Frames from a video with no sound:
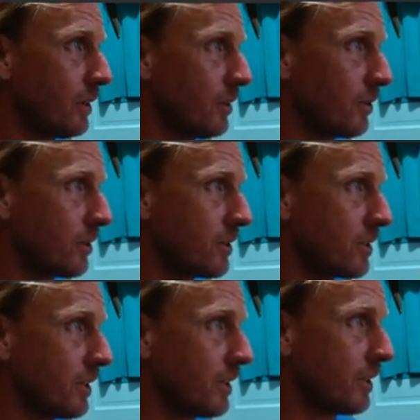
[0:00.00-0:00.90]
you can see
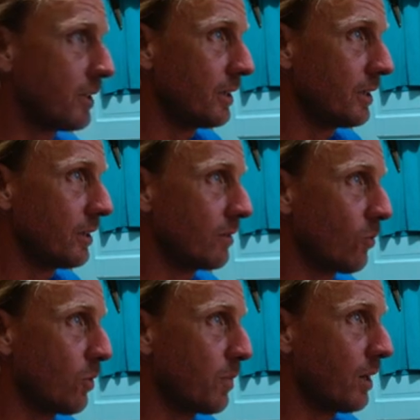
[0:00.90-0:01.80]
that in the
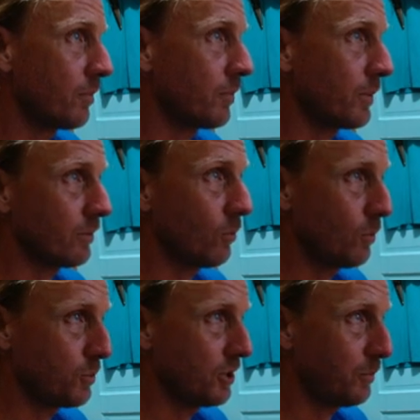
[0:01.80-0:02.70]
warp
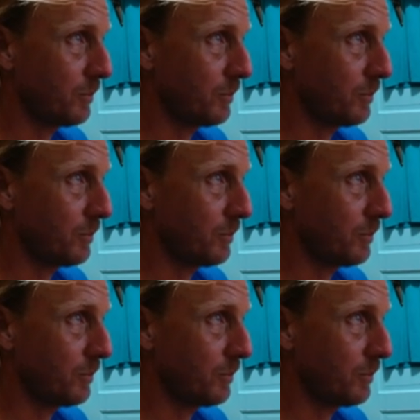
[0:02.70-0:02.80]
ship.